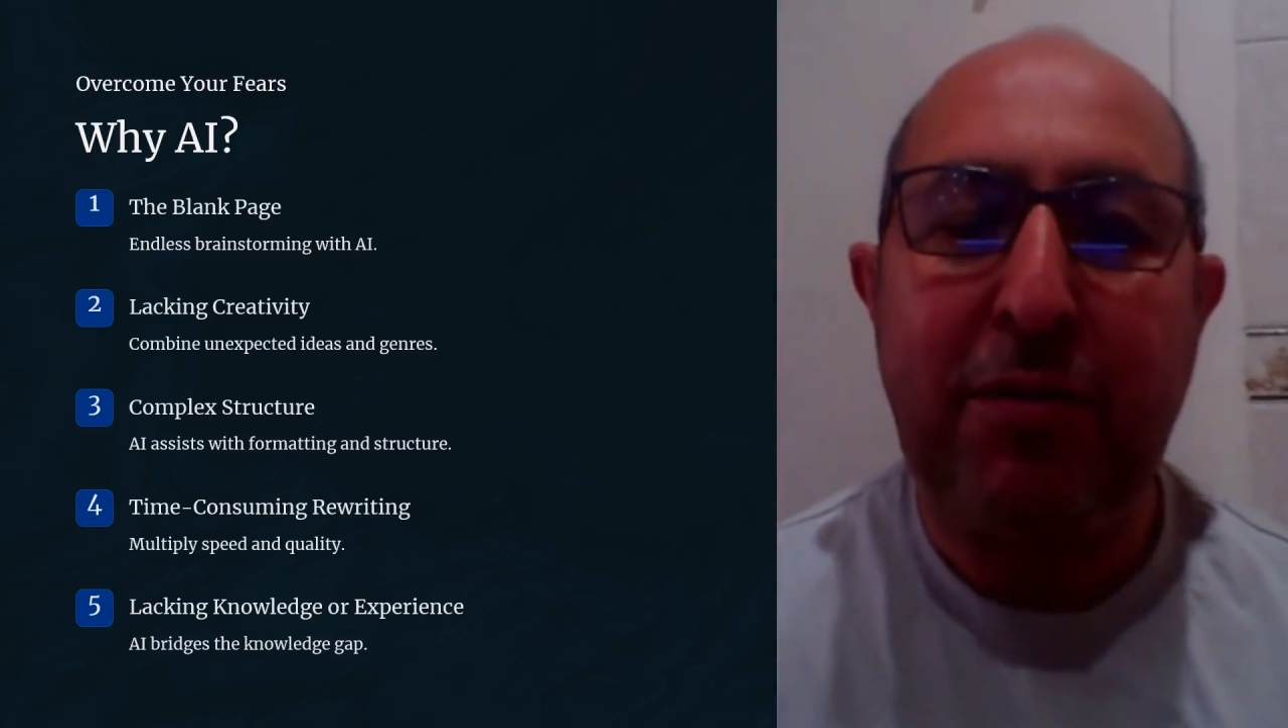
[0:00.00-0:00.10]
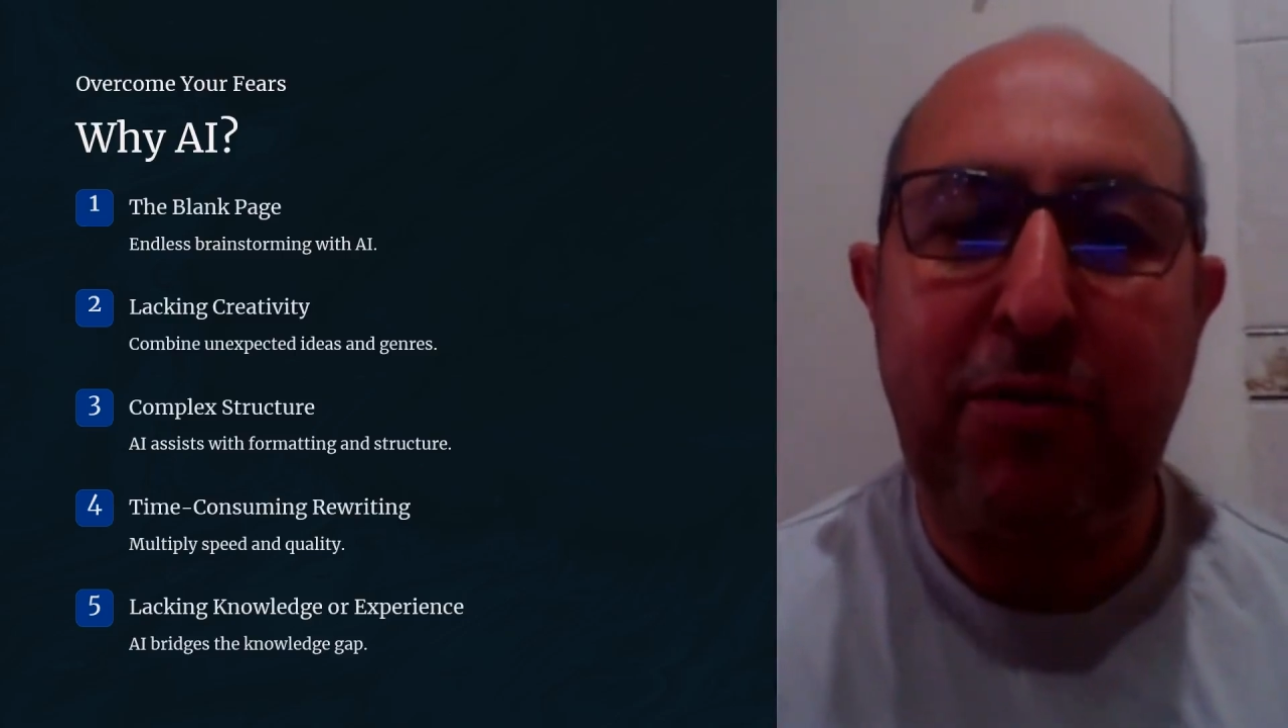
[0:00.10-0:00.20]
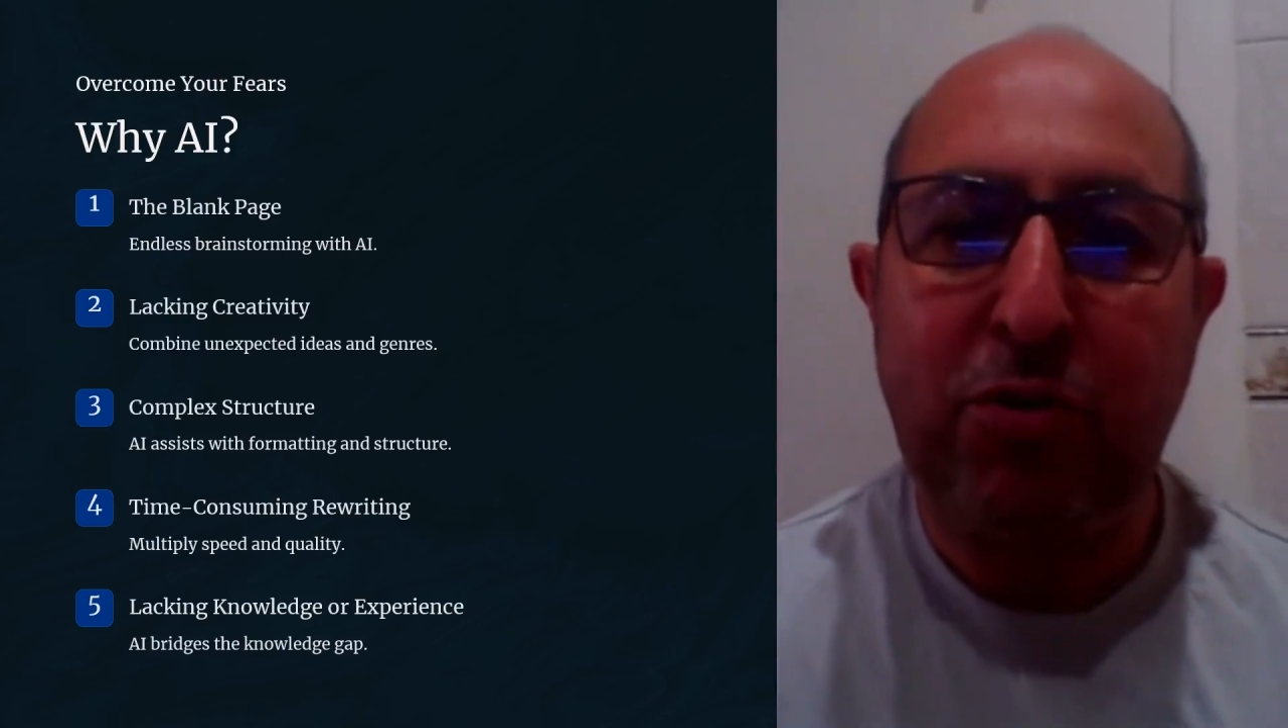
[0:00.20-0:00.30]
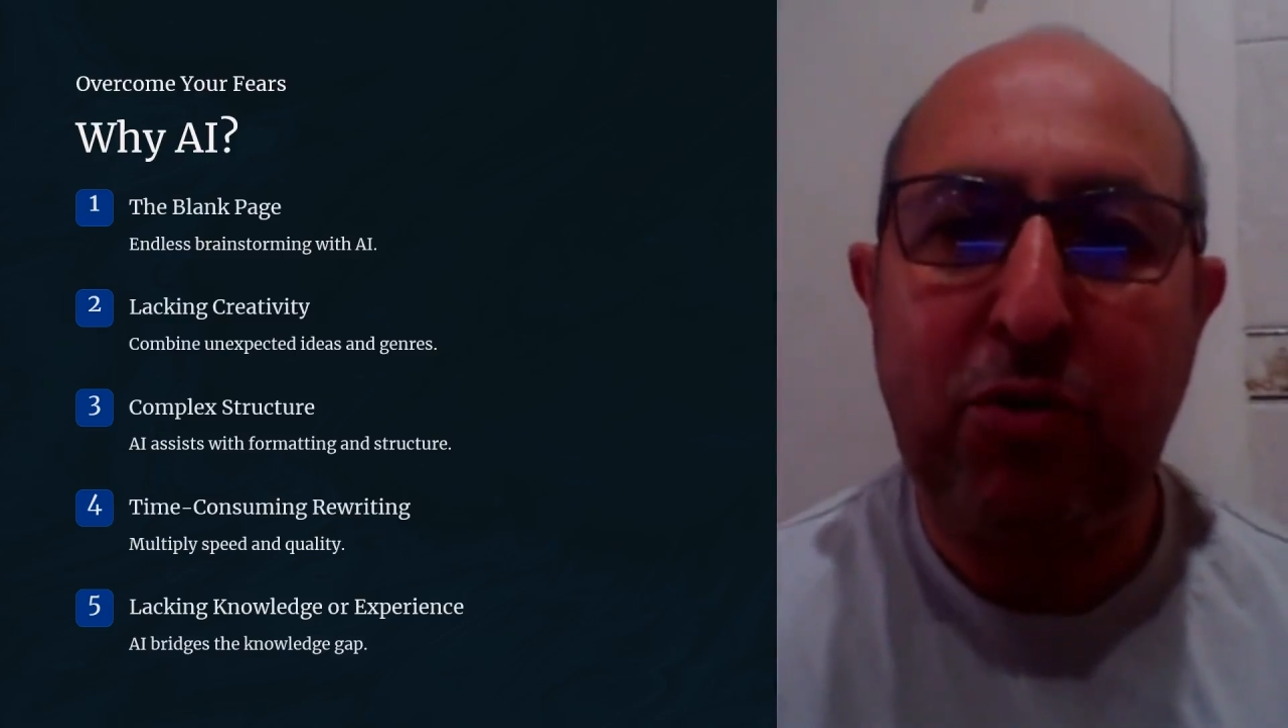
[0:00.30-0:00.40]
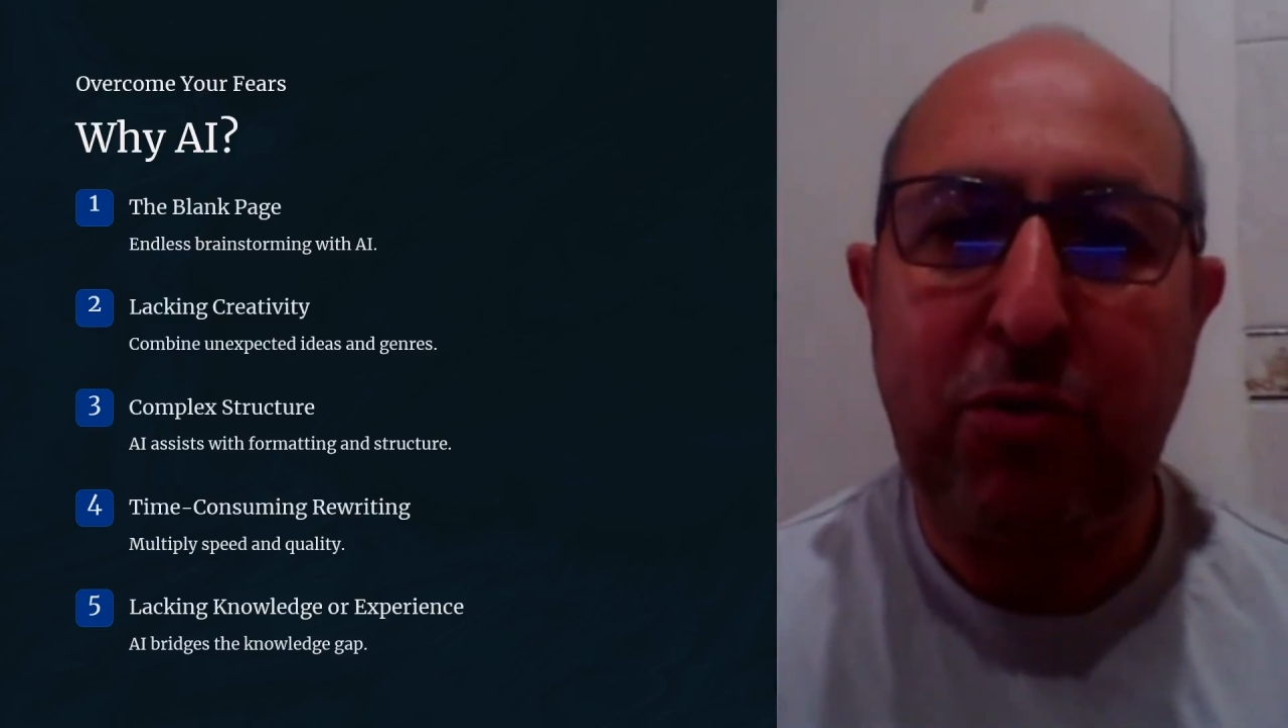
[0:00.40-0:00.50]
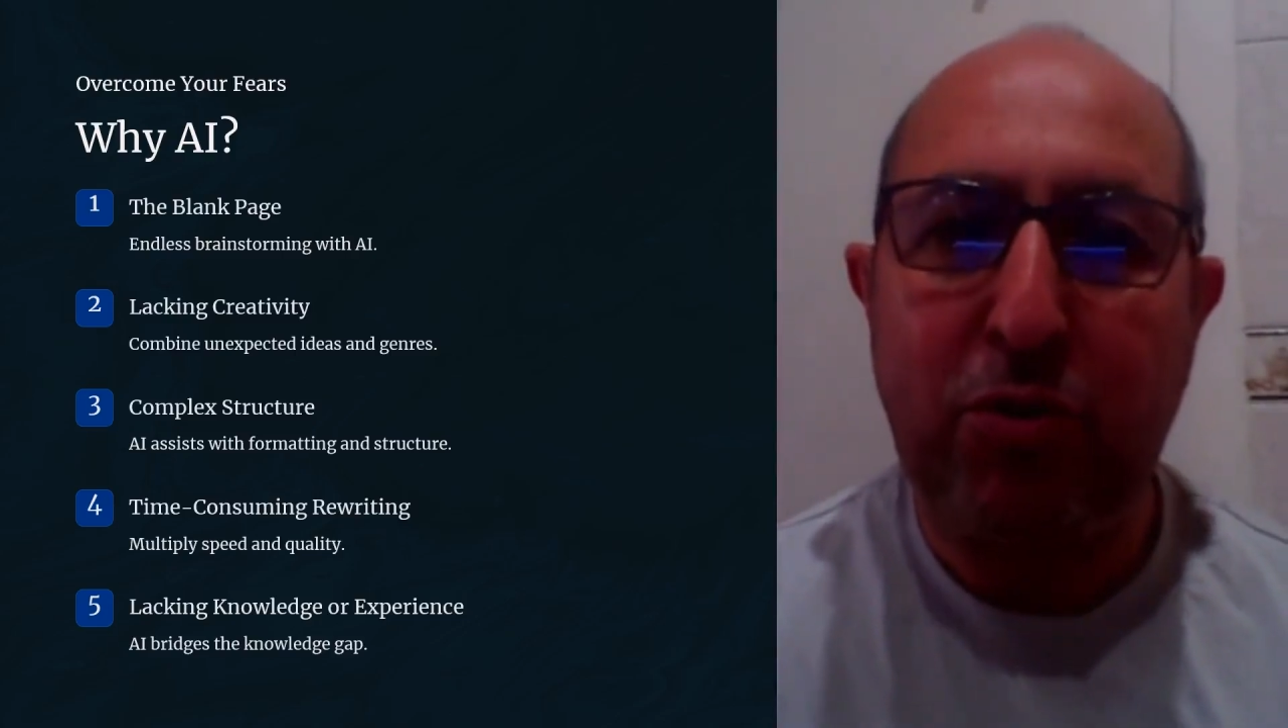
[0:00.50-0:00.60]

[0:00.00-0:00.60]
If you don't